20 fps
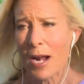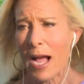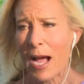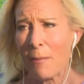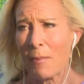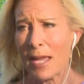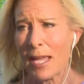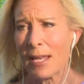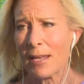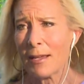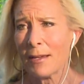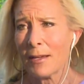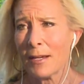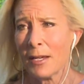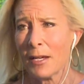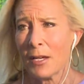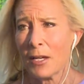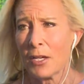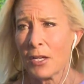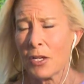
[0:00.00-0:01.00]
I mean,
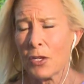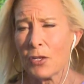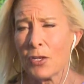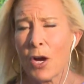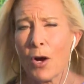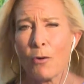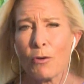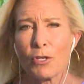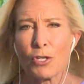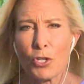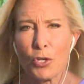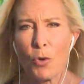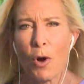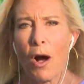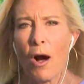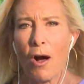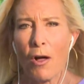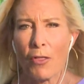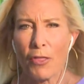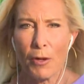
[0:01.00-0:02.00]
you don't do
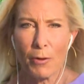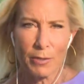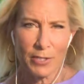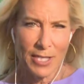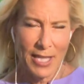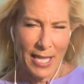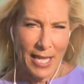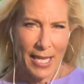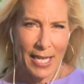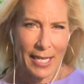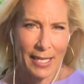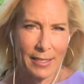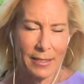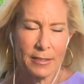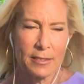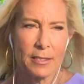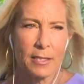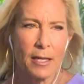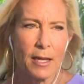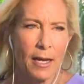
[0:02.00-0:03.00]
all those
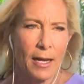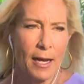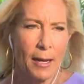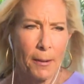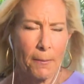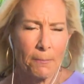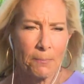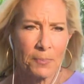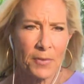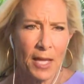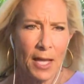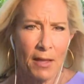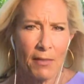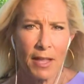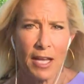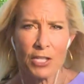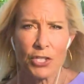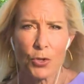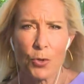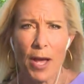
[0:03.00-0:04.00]
things um,
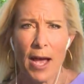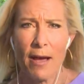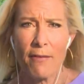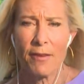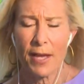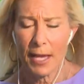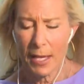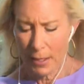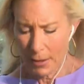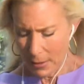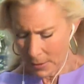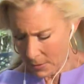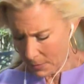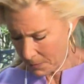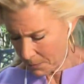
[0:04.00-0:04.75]
unless you have a